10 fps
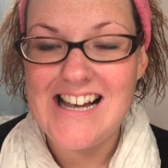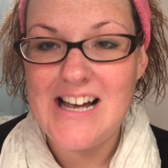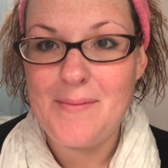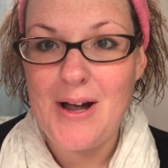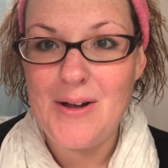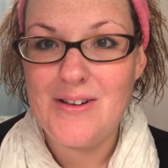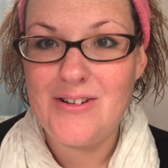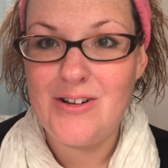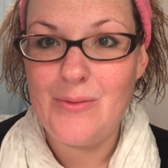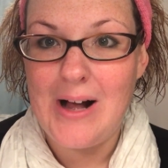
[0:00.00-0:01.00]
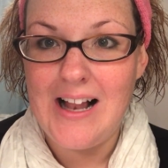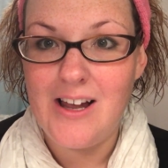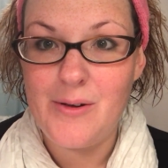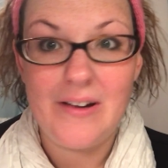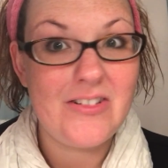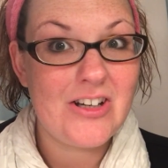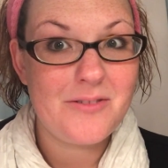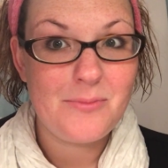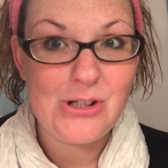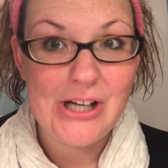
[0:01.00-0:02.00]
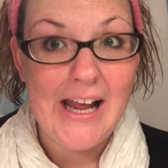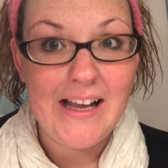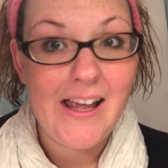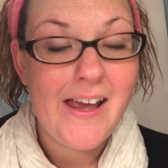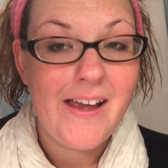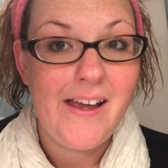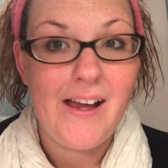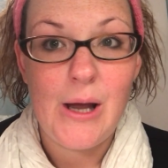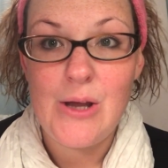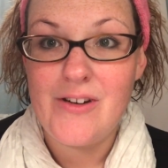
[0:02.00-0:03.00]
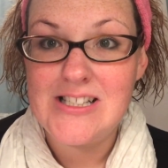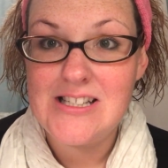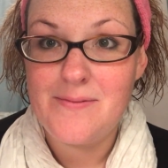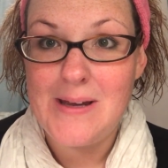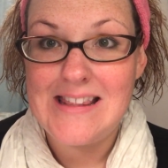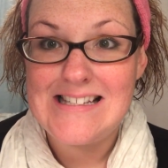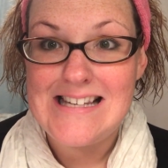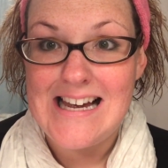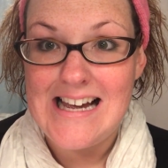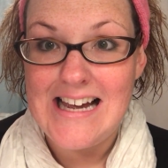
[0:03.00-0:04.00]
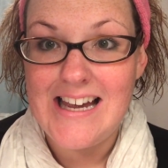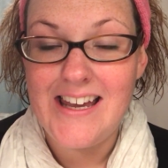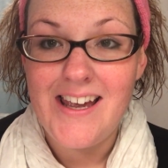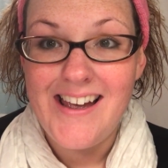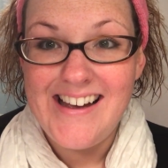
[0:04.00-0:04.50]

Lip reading: I hope you're all well. I hope you're having a good morning. Hope you're ready to meet the day.